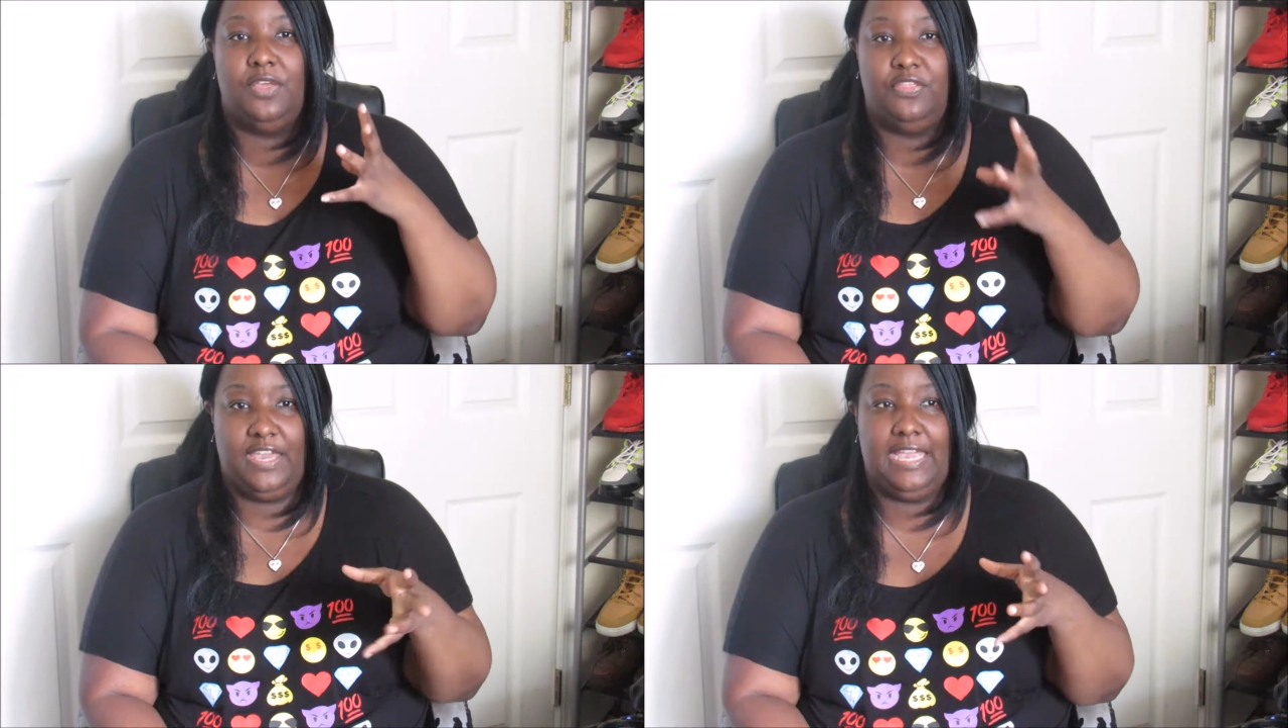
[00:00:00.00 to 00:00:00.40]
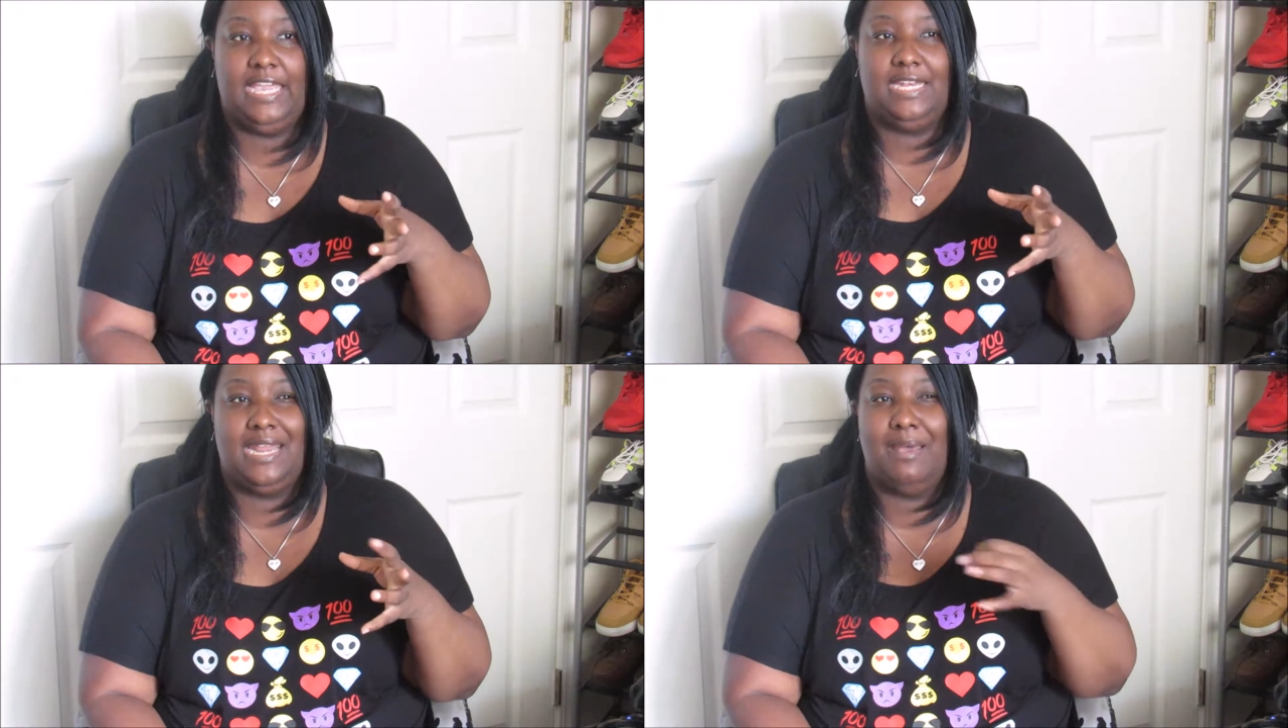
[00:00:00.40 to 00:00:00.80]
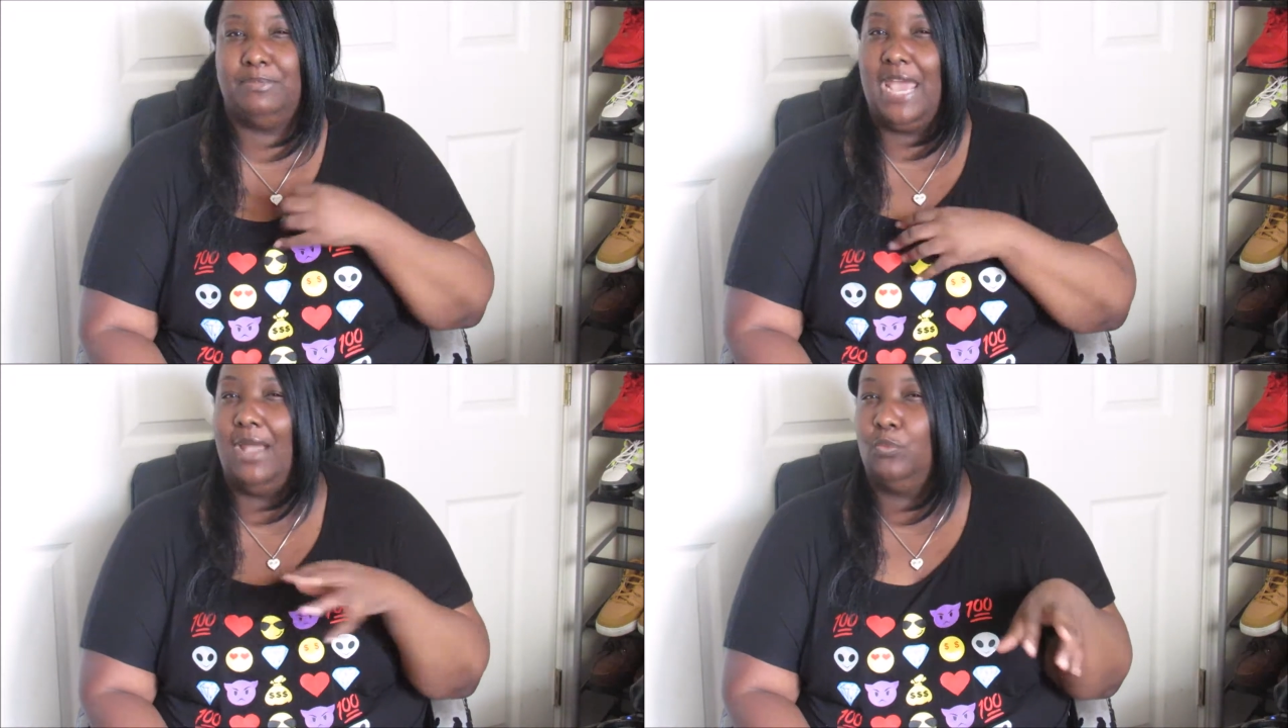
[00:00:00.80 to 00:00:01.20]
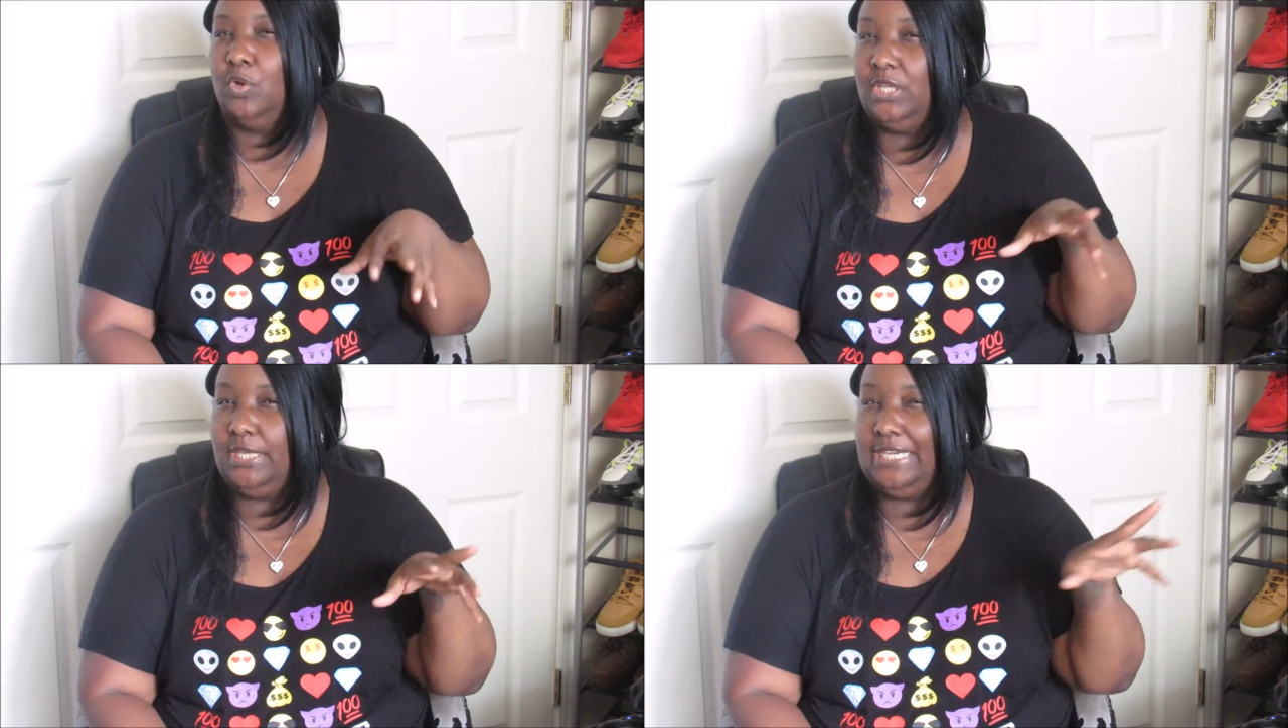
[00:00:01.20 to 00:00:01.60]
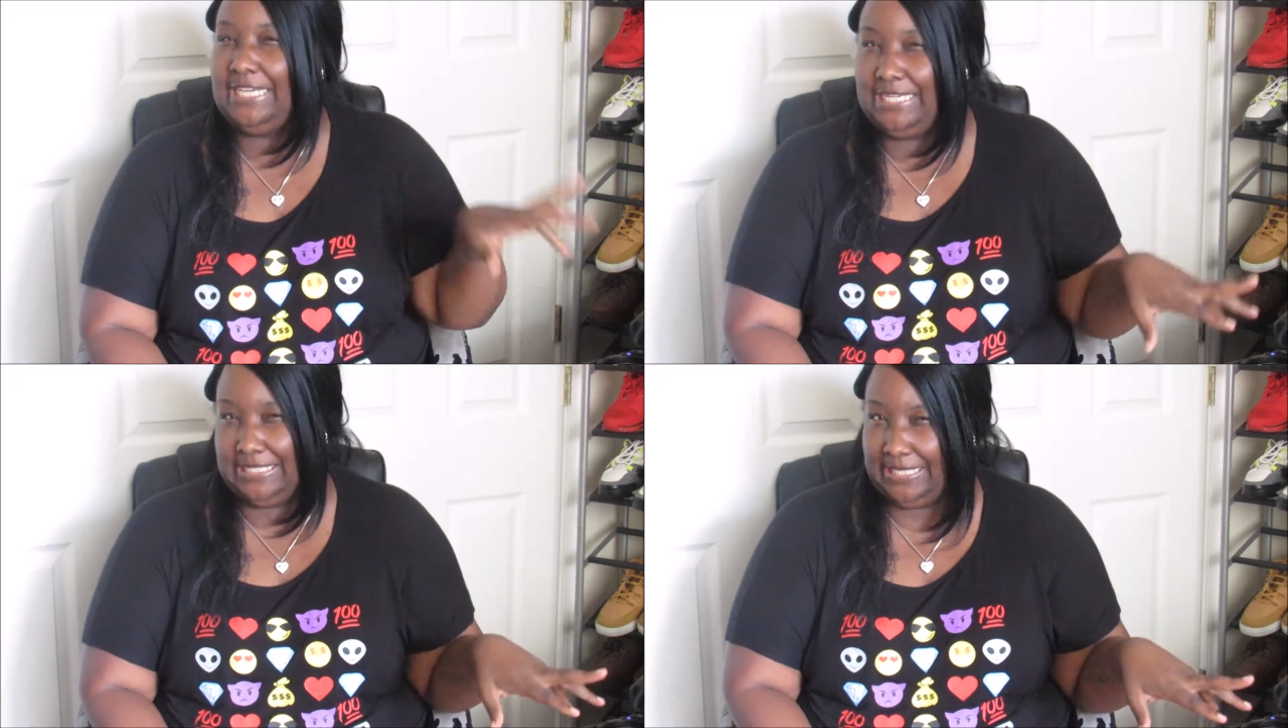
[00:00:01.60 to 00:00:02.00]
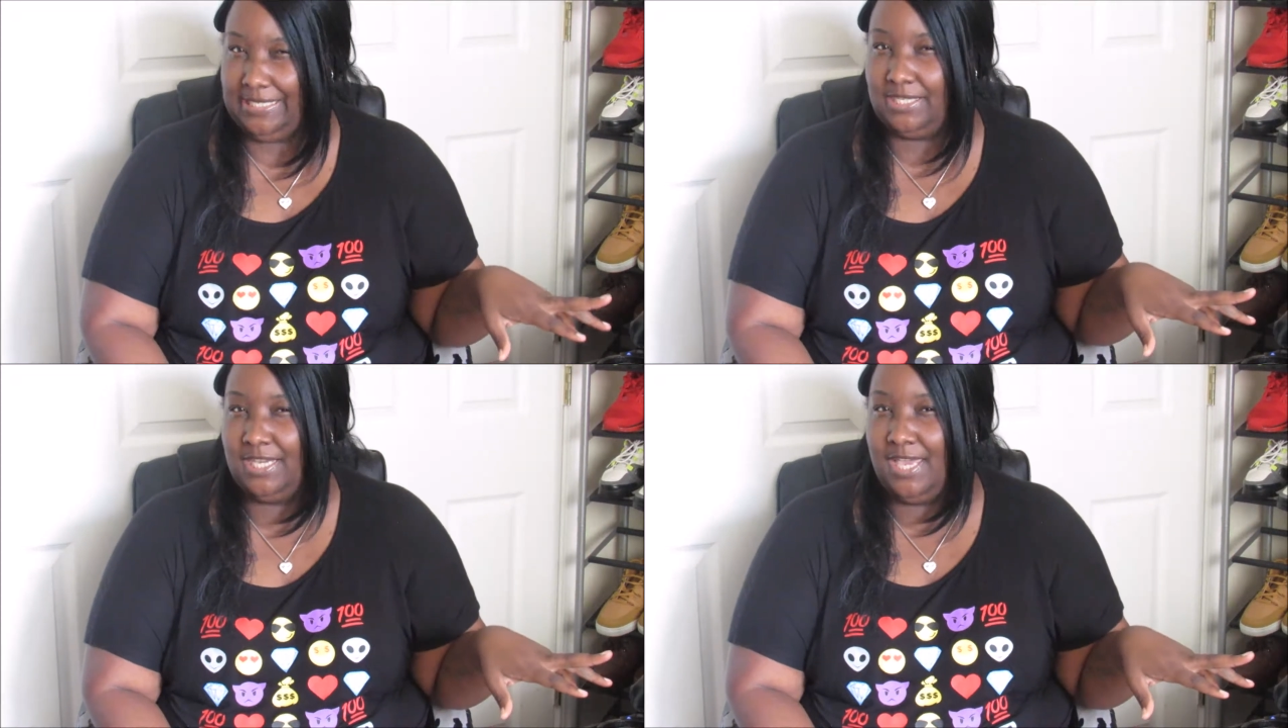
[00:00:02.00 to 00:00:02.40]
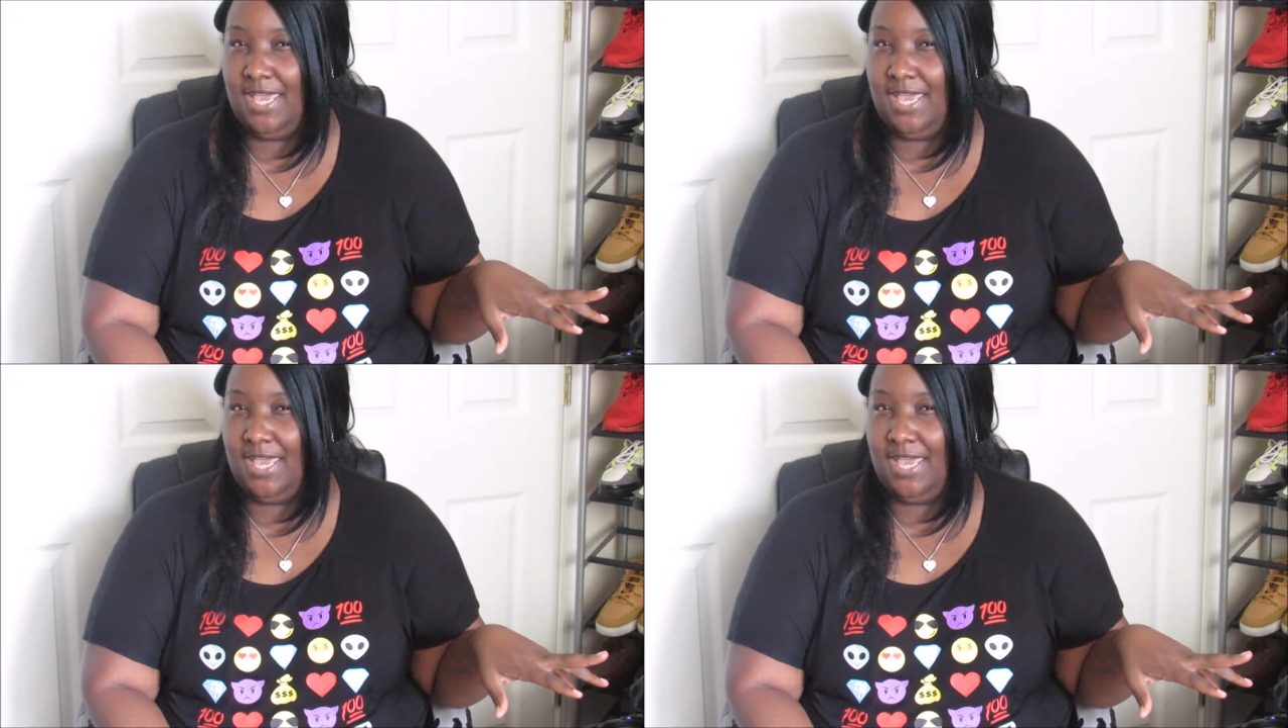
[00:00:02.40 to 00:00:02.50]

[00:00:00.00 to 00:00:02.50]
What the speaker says: then I'm not really eating.